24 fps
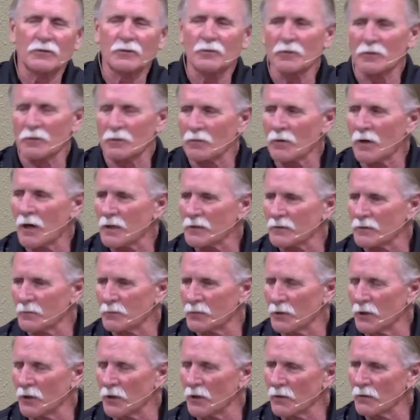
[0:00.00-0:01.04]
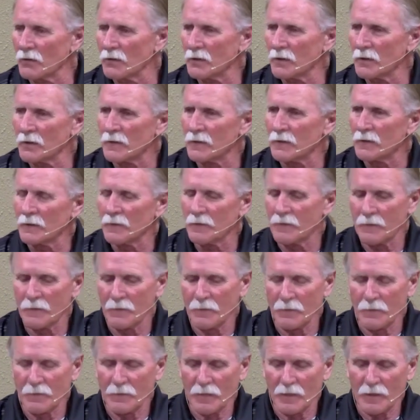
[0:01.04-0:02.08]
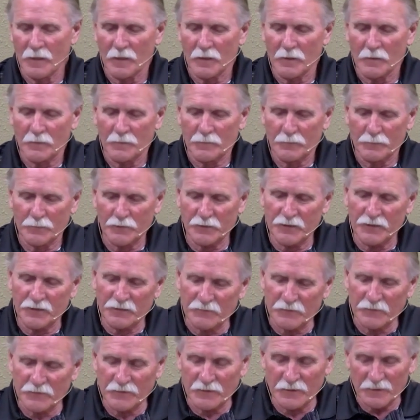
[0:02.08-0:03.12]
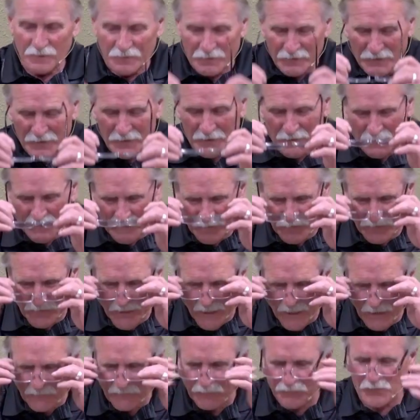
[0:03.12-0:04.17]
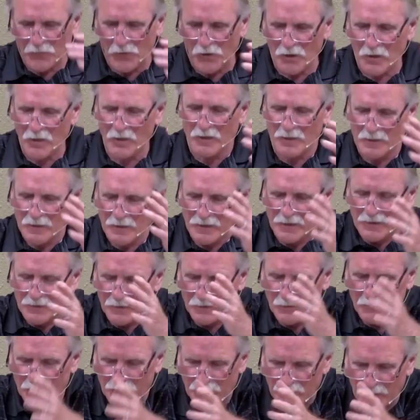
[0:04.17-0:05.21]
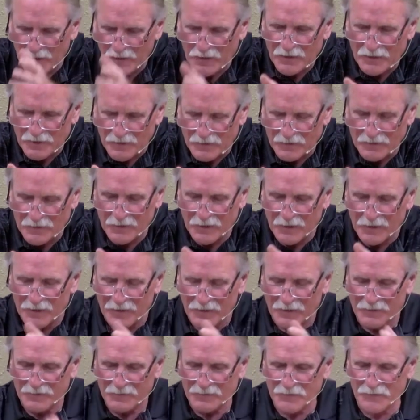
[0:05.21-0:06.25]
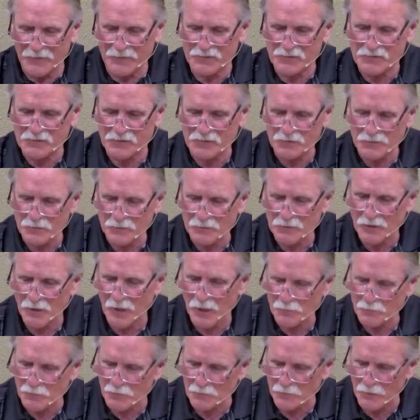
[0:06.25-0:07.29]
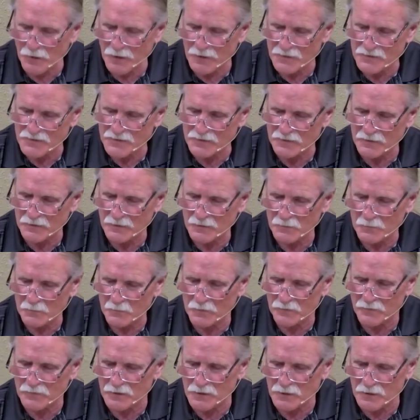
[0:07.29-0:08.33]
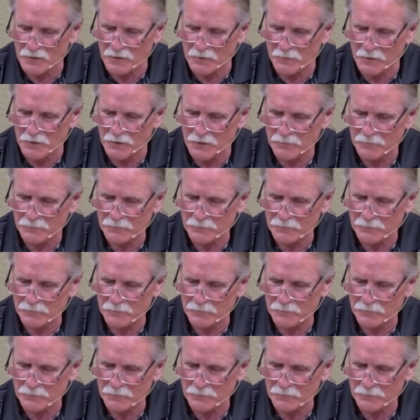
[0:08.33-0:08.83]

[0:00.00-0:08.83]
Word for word: want to rock the boat. But even that far in, they're still compromising with the enemy.